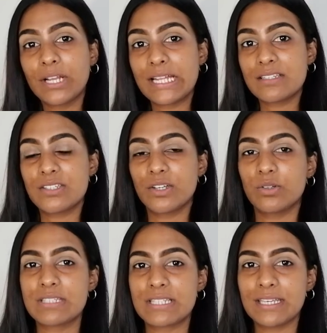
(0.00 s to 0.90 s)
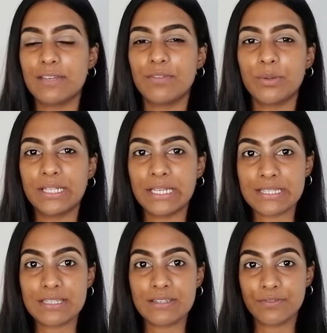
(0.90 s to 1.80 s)
about undertones, like everyone
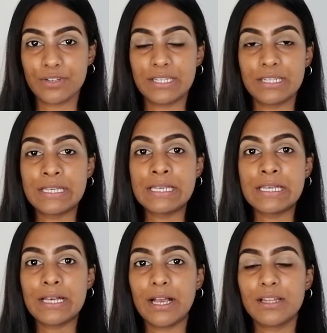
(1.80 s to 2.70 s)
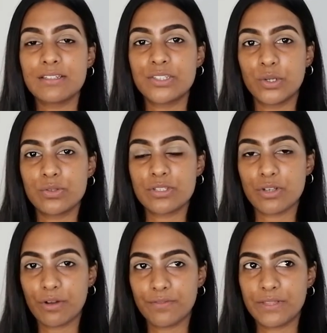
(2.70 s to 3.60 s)
has different
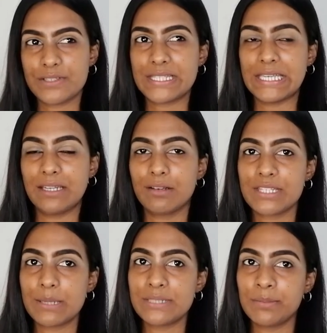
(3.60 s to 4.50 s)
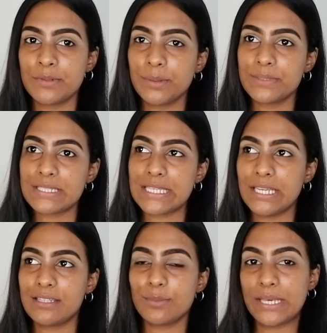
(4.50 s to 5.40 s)
undertones of their skin. Now sometimes people
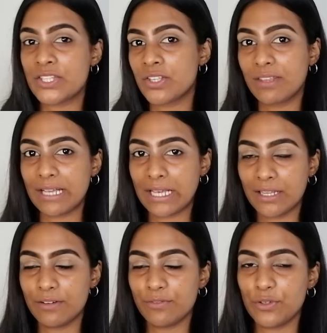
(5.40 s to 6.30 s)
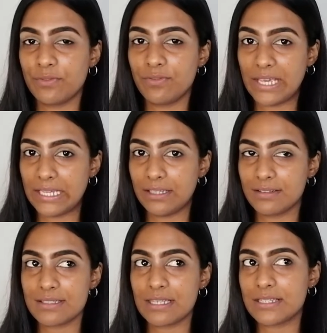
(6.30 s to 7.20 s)
say it depends on the color of your
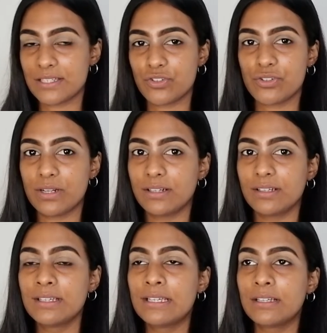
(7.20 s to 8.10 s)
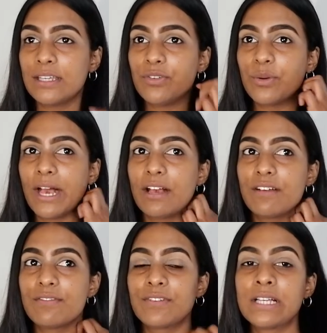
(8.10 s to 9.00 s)
veins, etc. If you
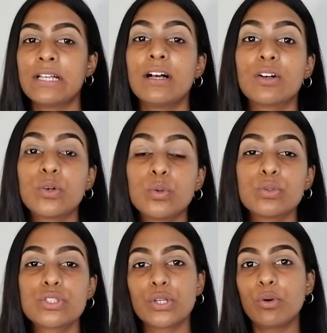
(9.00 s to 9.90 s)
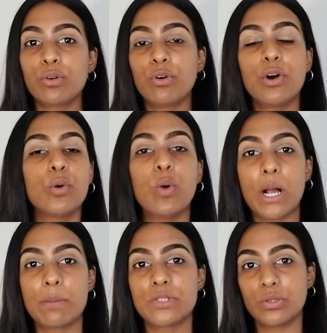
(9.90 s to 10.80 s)
have a cool tone or a
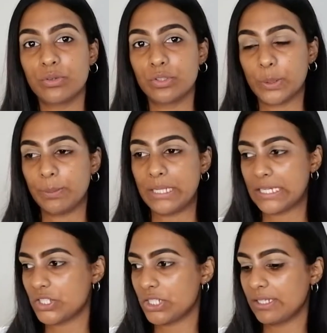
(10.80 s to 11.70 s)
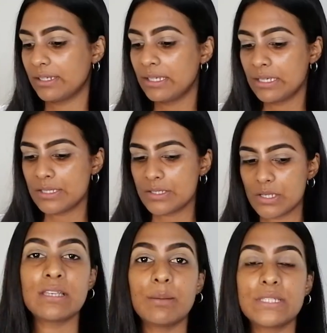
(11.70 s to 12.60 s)
warm tone complexion.
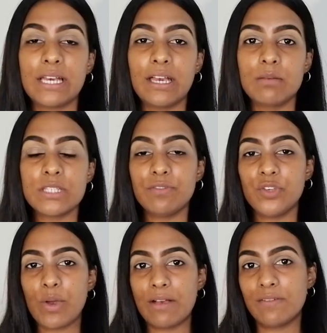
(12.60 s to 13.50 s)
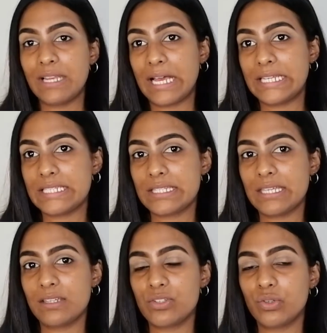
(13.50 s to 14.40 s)
But sometimes if you have a lighter
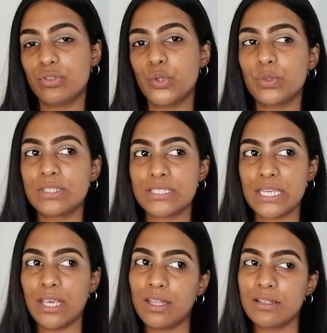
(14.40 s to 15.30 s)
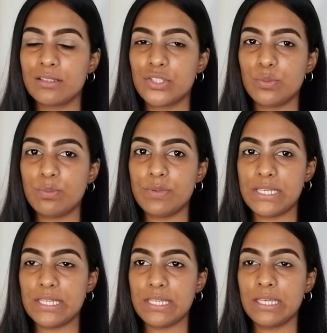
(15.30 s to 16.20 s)
skin tone, you will tend to
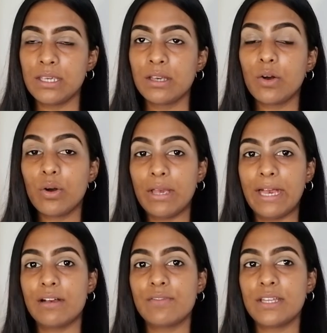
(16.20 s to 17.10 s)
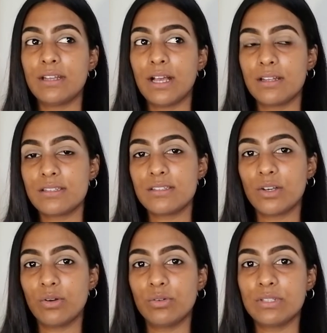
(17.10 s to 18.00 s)
be or have an
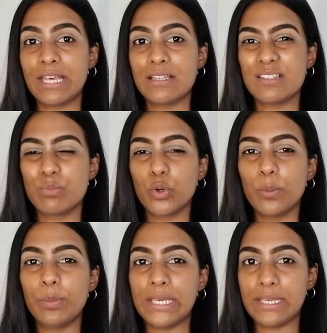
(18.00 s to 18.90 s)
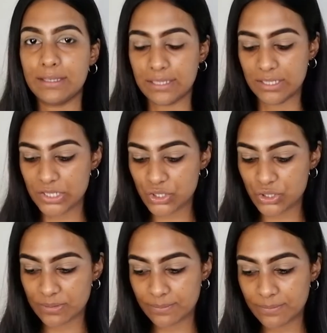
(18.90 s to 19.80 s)
undertone that is more
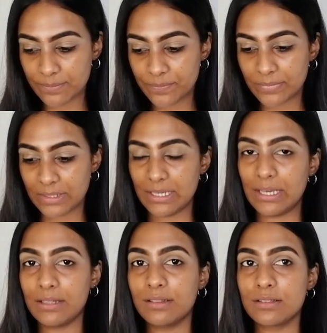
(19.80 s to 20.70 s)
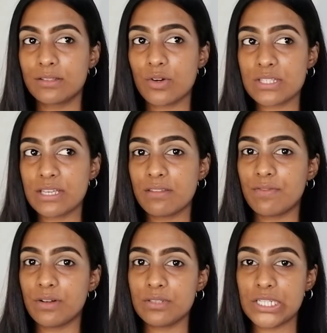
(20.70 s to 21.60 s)
pinkish, and those are
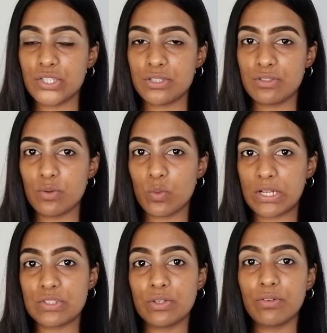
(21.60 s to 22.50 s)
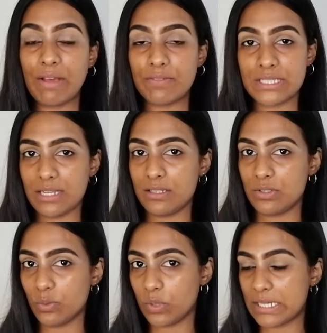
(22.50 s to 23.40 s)
the foundations you want to
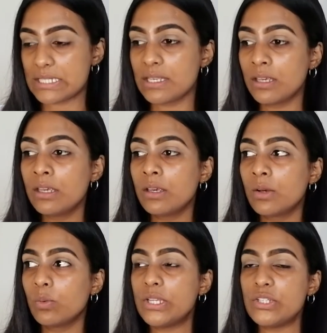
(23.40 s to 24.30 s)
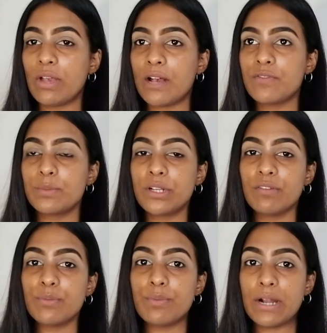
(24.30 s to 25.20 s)
gravitate towards. When you have a bit
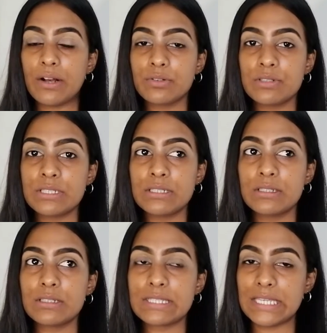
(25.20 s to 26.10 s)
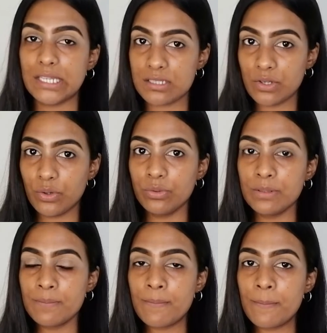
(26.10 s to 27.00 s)
of a brown skin tone
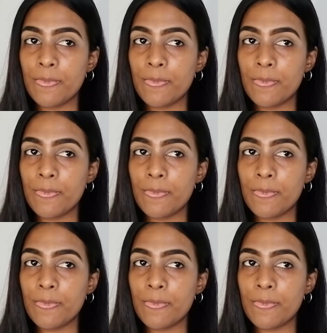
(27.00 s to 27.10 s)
